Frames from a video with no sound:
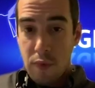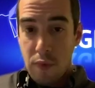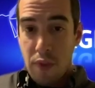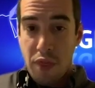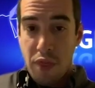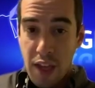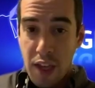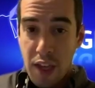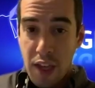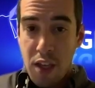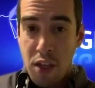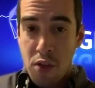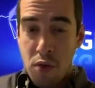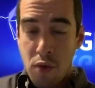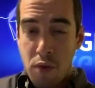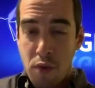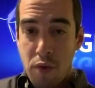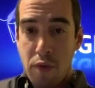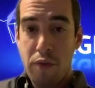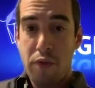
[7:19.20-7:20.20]
Thank
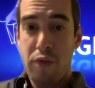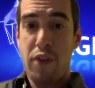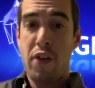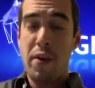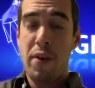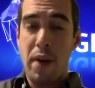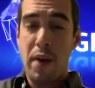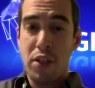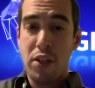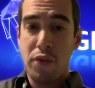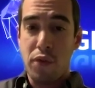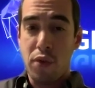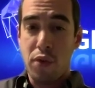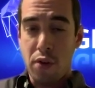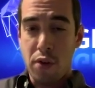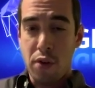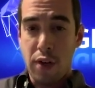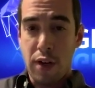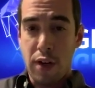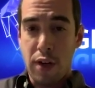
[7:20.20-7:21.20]
you very much
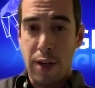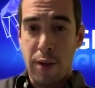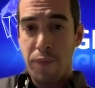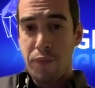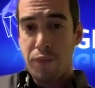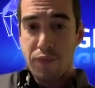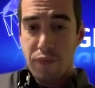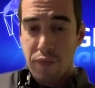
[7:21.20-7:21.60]
for